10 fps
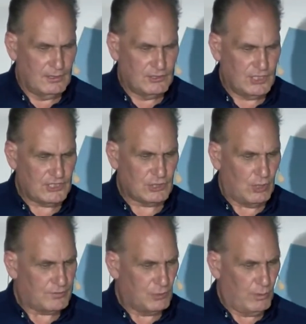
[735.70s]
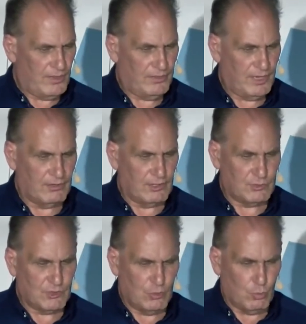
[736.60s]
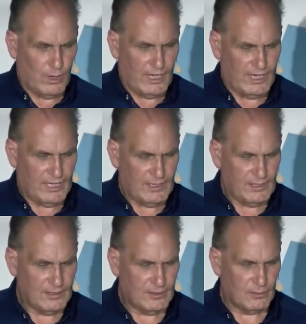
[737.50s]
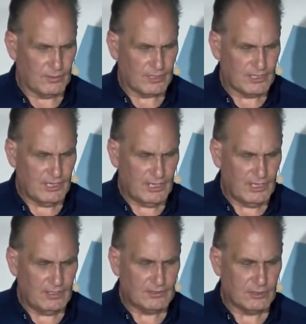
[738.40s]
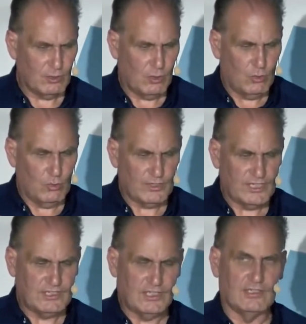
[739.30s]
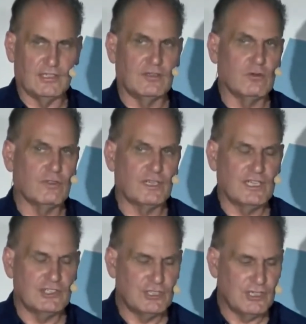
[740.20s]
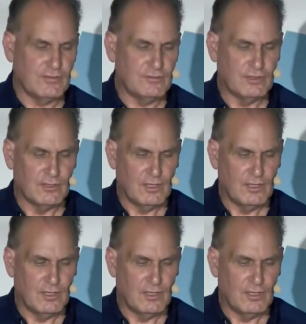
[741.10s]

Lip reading: Jesus often went there, and it was the way or the key to all that he did and all that he achieved.